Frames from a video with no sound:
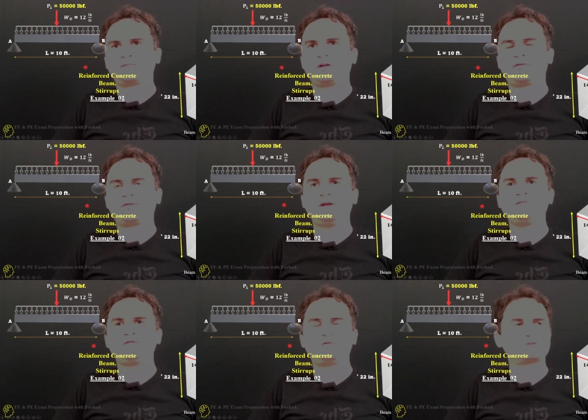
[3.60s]

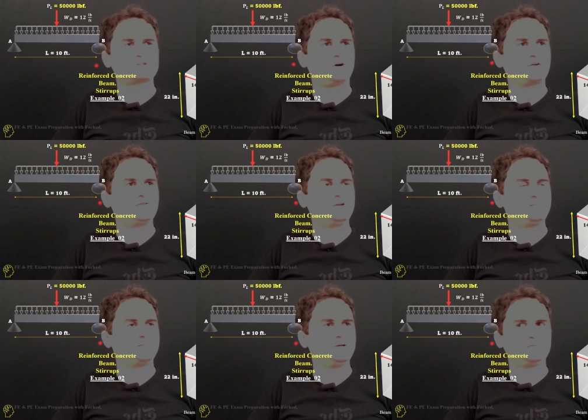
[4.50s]
Reinforced concrete
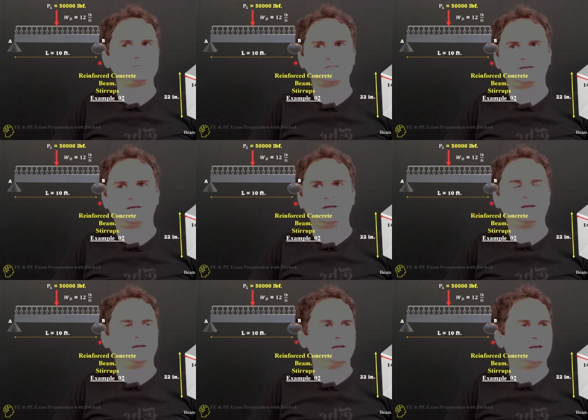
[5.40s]
beams,
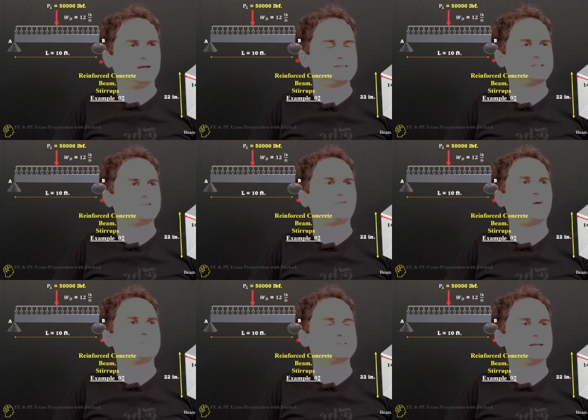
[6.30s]

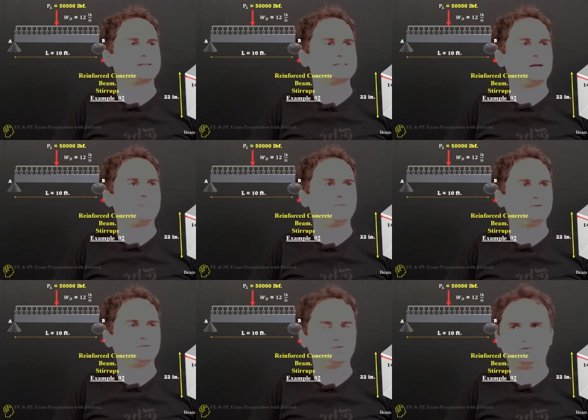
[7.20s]
stirrups example
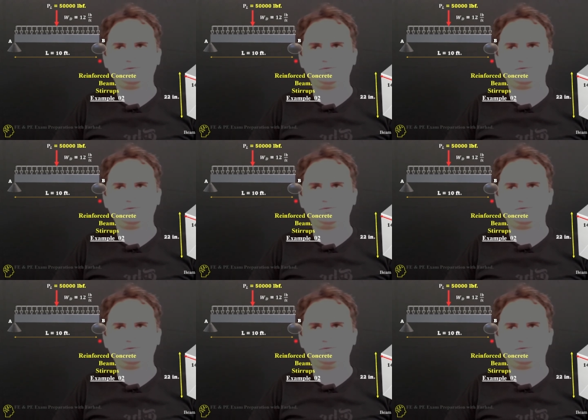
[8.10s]
2.